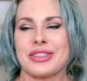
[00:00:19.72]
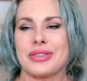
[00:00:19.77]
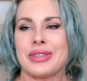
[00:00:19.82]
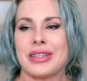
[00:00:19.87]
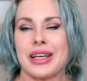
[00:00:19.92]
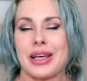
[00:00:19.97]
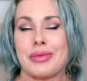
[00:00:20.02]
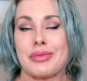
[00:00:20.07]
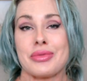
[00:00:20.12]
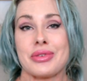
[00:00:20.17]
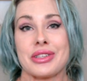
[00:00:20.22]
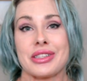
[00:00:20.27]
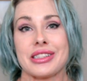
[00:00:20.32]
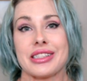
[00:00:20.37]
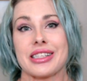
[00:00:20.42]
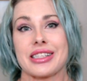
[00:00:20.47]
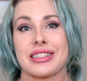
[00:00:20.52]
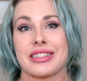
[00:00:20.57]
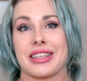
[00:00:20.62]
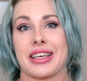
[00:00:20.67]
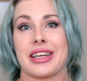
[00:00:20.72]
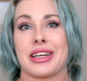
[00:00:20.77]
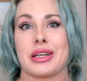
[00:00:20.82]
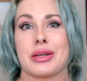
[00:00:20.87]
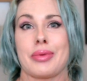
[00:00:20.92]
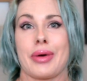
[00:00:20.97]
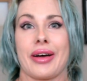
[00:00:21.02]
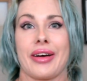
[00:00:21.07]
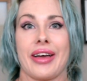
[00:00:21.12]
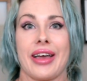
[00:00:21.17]
one I'm really excited
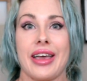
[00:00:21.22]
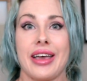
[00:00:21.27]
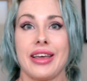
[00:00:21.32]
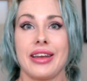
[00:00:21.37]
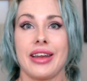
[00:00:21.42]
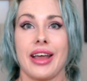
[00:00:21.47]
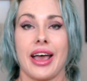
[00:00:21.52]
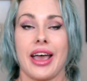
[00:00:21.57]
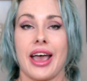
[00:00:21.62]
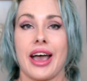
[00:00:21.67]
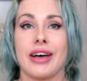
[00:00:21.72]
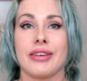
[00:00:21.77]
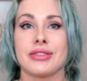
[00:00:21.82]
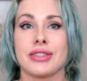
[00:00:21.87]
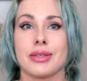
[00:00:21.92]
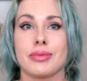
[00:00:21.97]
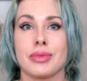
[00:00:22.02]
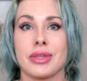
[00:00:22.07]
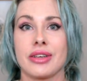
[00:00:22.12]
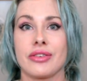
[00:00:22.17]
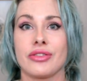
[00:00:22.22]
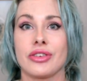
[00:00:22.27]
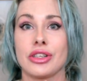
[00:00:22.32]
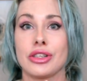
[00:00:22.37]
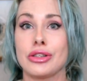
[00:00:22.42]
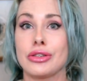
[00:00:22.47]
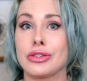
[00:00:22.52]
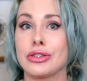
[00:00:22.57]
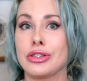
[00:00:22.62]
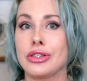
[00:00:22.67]
about, and I have something for
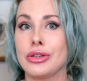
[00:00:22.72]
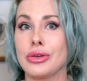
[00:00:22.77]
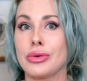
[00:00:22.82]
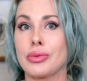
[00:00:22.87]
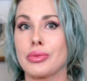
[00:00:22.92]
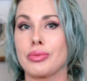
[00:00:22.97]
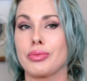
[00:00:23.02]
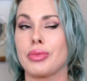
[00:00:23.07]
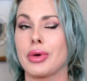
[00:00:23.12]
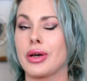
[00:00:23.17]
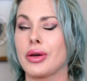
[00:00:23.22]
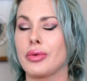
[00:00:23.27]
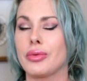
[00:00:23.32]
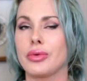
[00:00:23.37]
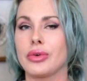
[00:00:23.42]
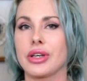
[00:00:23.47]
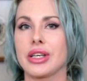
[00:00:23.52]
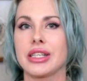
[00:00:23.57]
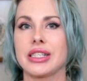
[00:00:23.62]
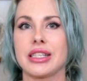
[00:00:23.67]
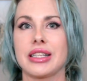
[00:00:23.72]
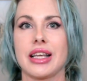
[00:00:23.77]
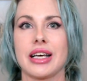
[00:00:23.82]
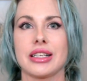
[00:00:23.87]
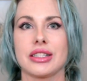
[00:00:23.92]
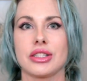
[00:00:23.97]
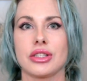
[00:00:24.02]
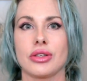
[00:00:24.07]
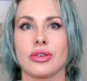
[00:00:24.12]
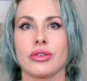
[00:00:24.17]
you too, but we'll get to
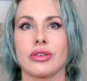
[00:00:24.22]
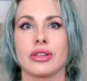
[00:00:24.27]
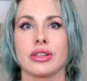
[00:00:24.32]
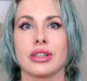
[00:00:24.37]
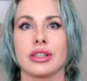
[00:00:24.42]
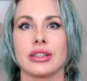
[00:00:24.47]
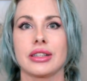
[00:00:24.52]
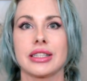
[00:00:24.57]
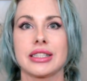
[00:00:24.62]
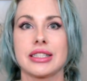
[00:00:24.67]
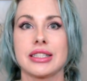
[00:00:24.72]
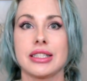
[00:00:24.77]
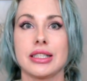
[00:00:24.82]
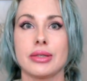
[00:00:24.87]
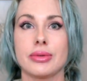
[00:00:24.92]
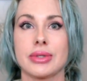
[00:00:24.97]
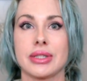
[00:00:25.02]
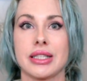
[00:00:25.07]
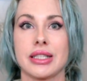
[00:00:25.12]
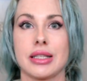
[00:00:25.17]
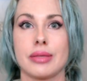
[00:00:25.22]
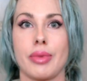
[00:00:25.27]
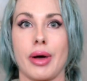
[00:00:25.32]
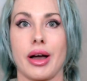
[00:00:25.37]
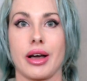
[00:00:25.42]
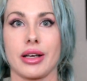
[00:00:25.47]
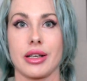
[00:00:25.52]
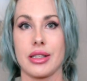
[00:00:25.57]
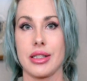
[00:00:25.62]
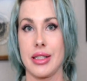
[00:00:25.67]
that soon. Let's see what's in the
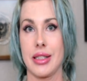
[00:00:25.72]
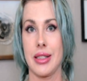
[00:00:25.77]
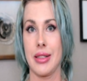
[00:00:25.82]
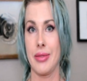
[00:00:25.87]
box.